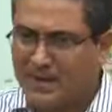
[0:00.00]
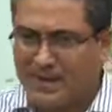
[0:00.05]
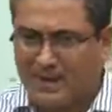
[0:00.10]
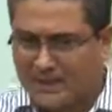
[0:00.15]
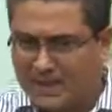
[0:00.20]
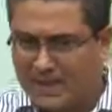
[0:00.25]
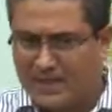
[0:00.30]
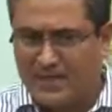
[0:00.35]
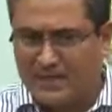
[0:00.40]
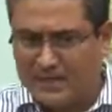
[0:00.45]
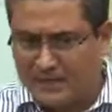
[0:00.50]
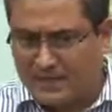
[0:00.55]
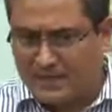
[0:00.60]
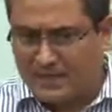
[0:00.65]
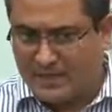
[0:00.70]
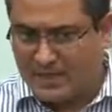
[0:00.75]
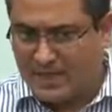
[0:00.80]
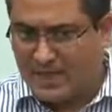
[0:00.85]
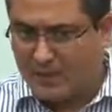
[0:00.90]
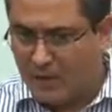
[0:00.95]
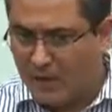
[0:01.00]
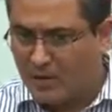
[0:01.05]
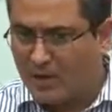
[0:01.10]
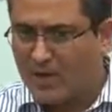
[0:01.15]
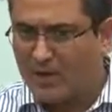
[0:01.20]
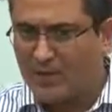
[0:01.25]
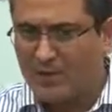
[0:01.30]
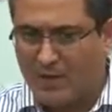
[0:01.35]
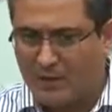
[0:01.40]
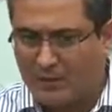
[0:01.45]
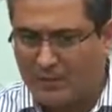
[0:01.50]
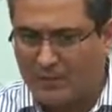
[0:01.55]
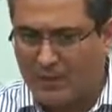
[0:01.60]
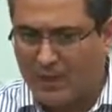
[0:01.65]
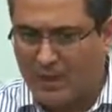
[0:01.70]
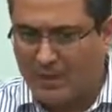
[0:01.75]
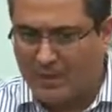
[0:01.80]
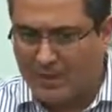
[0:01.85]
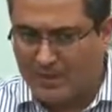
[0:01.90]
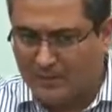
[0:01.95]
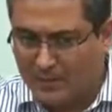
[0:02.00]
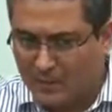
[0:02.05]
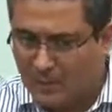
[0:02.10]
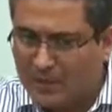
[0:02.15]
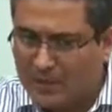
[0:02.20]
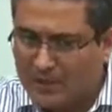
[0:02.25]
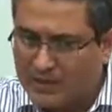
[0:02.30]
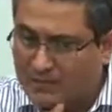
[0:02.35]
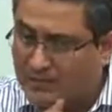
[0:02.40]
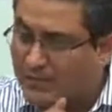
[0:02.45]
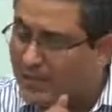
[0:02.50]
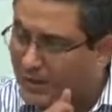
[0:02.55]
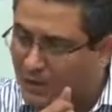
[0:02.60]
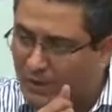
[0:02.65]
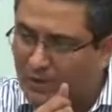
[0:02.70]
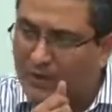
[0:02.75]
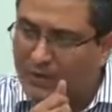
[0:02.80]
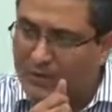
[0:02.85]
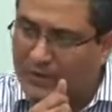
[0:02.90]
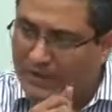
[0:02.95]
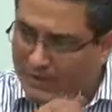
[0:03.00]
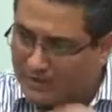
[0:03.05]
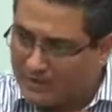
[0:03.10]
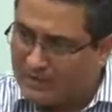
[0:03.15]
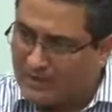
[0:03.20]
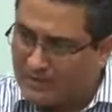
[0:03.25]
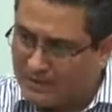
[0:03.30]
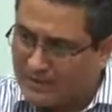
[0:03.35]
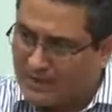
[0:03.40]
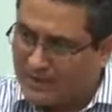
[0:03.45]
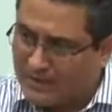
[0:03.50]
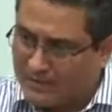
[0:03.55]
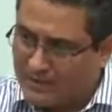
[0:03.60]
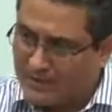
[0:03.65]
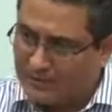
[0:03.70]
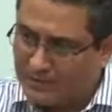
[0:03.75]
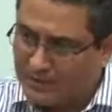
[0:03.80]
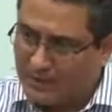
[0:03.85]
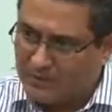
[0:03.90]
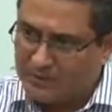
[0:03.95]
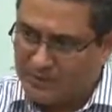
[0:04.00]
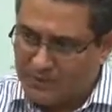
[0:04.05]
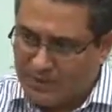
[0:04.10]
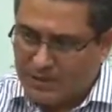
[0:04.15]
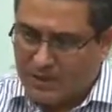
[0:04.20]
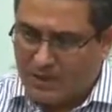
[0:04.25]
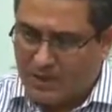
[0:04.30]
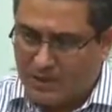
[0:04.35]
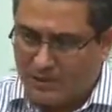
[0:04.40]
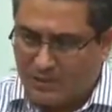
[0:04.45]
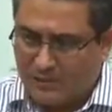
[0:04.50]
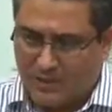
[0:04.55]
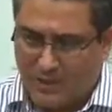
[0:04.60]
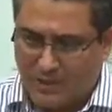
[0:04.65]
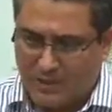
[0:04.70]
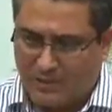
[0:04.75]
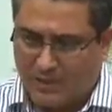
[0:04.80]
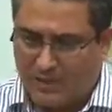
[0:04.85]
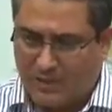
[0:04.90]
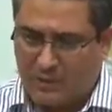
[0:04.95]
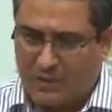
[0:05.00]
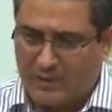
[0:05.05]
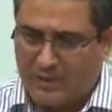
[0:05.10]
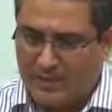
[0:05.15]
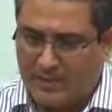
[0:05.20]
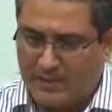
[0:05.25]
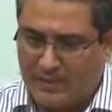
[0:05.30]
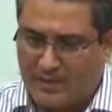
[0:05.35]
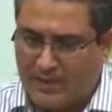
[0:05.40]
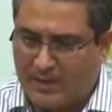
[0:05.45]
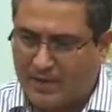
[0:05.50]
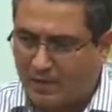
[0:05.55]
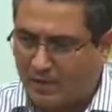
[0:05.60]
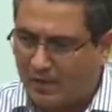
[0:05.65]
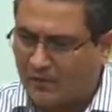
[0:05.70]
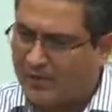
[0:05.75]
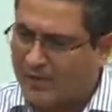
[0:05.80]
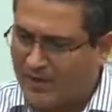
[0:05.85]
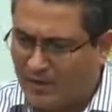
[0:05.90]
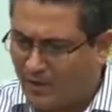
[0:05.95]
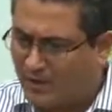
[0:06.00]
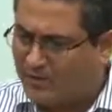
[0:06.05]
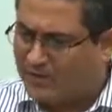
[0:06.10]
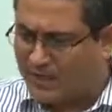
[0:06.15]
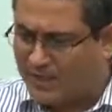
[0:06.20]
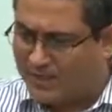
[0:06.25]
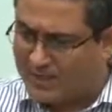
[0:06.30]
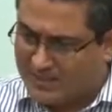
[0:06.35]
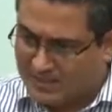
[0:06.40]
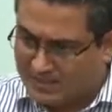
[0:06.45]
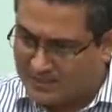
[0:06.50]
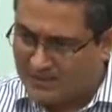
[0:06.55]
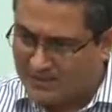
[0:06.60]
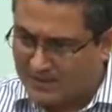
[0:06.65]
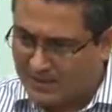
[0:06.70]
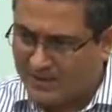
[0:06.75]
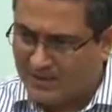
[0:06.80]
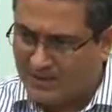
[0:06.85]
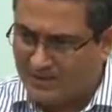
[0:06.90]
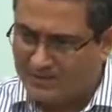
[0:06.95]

And I think here I want to tell you, our plant in Baroda is very good in that, you know, how we do with ABB and all. We had a lot of challenges.